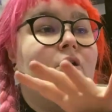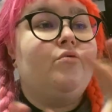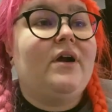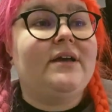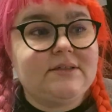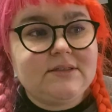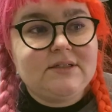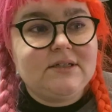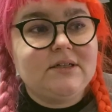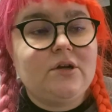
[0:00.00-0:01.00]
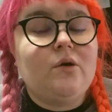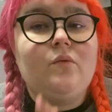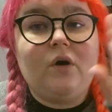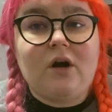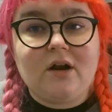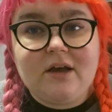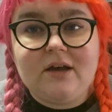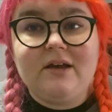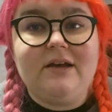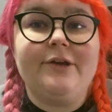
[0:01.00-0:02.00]
rest, no work,
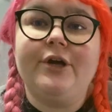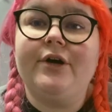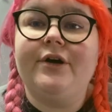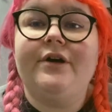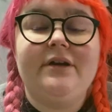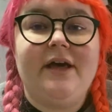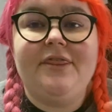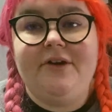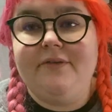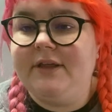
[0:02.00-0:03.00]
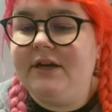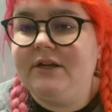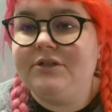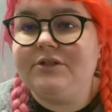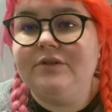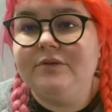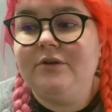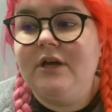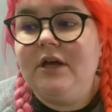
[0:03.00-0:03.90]
no nothing related to